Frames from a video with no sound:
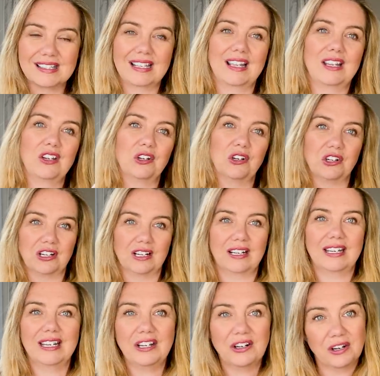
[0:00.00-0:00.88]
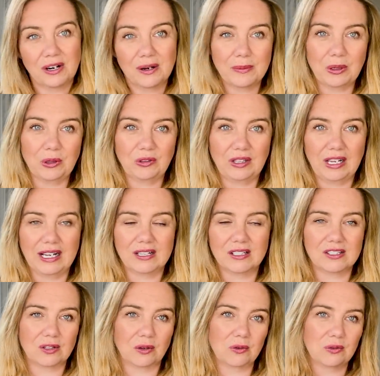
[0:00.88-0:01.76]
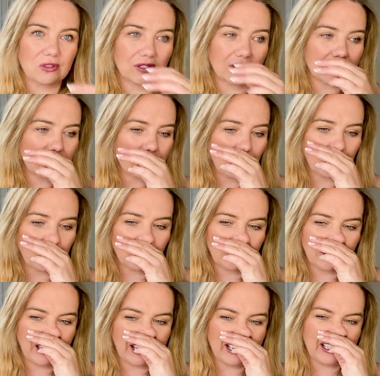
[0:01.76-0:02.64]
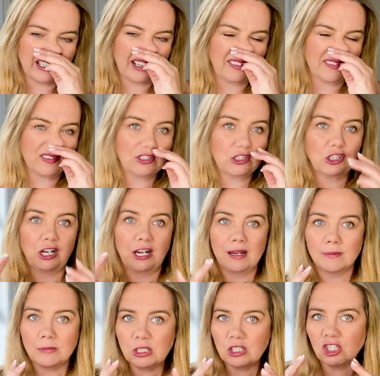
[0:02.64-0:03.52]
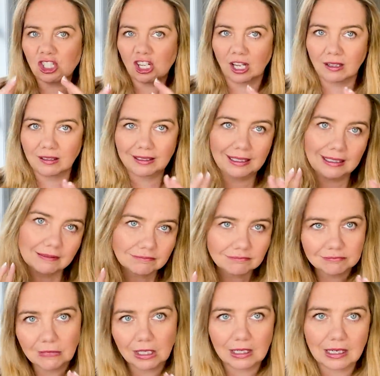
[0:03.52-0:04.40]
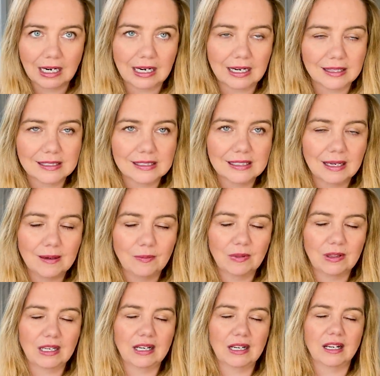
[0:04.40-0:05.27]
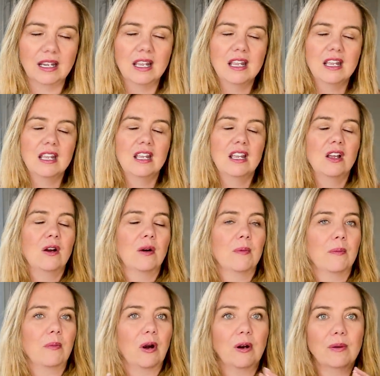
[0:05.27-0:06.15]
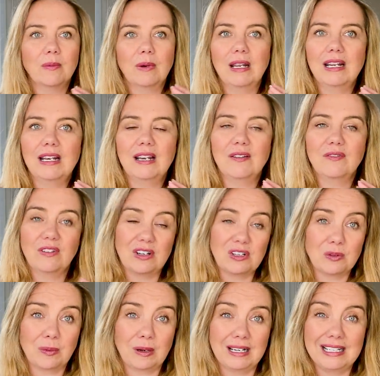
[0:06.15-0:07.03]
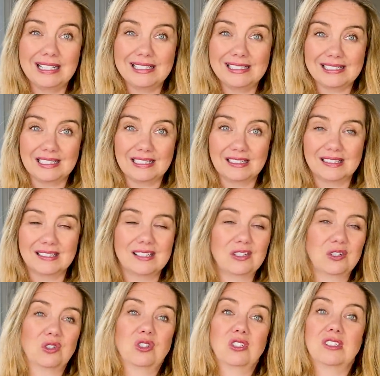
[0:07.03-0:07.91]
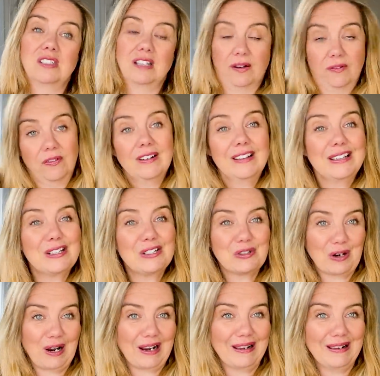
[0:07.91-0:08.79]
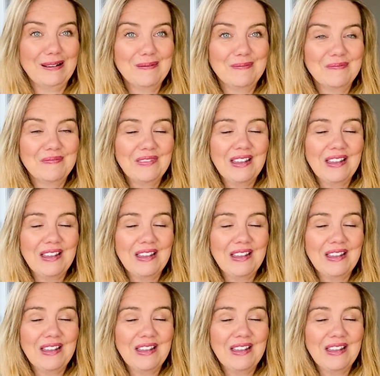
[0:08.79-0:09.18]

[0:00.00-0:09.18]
that you're gonna hear about that. So just know that jam and jelly are kind of the same thing. Marmite and Vegemite exist and you should definitely try it.